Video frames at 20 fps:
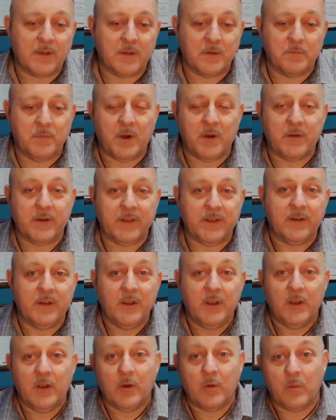component
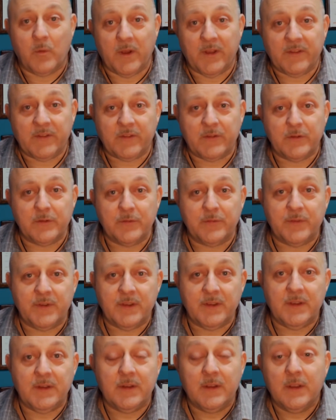west 2
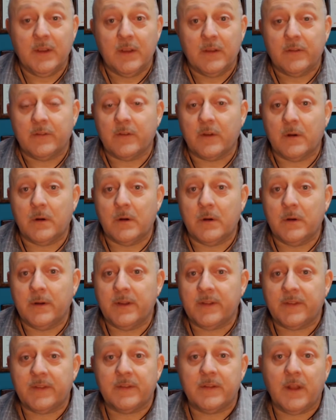feet. So
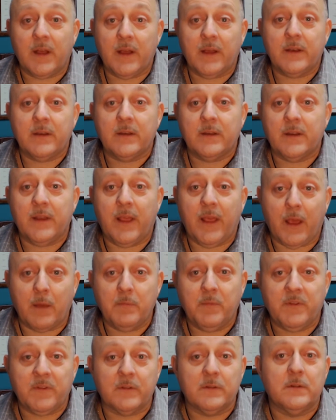it's not
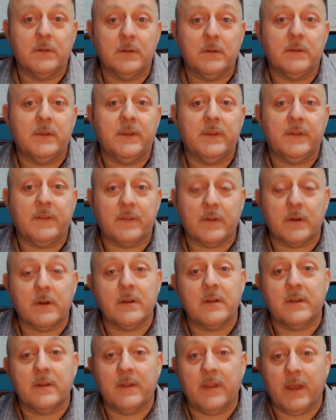absolutely
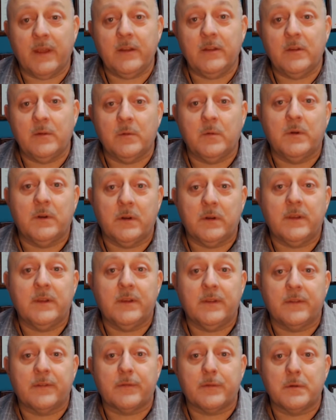certain that you will
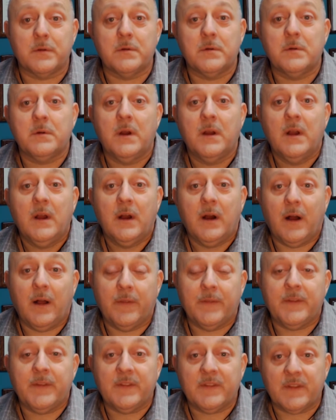get through
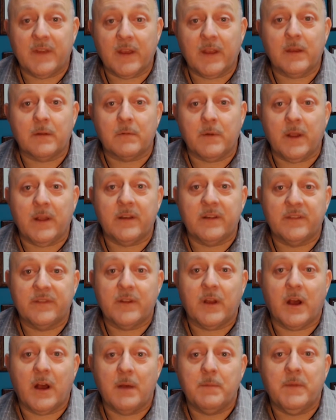on the second round of
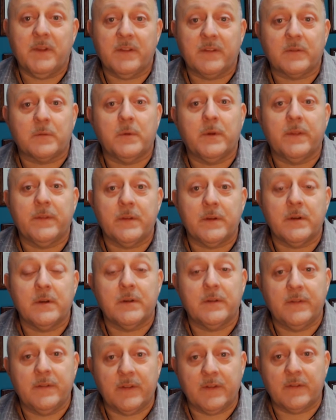comments when they're
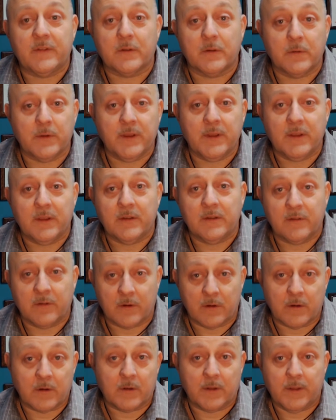disagreeing
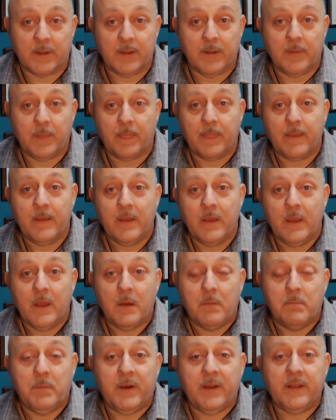internally.
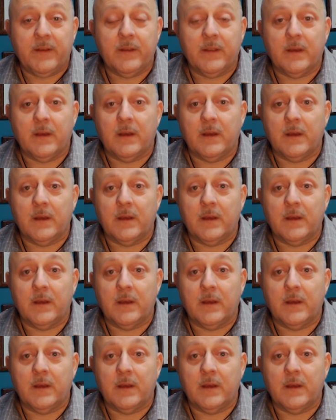But